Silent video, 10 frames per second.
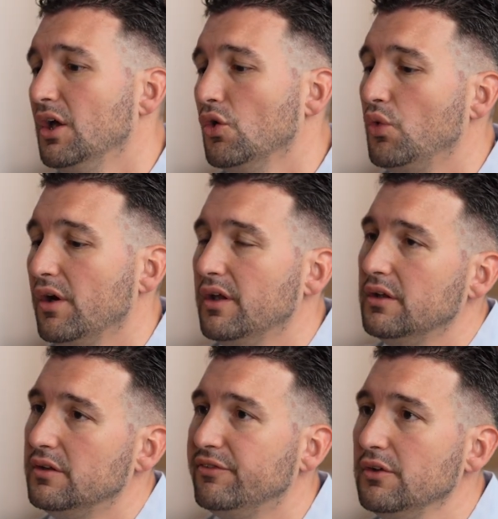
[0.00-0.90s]
Where in
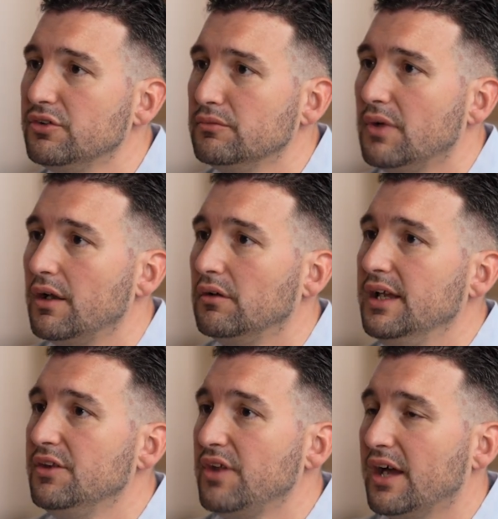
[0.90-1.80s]
a diffusion model,
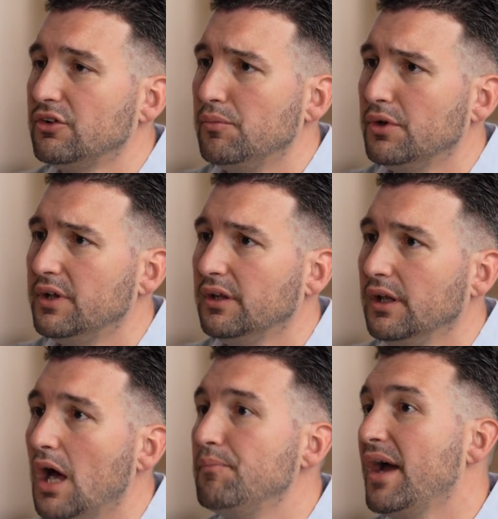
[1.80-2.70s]
it's actually
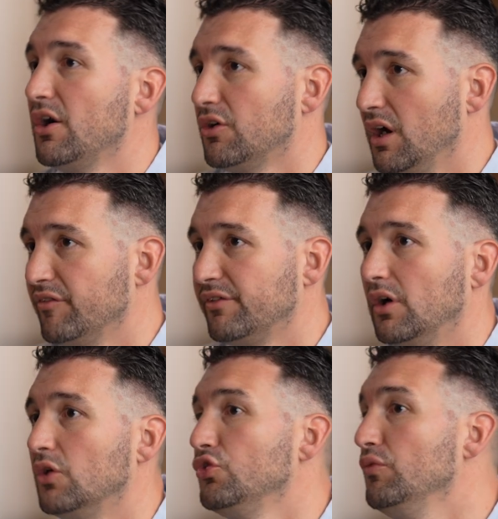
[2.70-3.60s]
predicting a paragraph
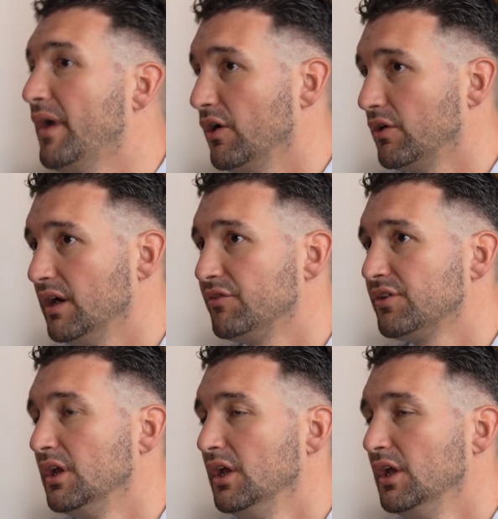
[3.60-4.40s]
or two paragraphs.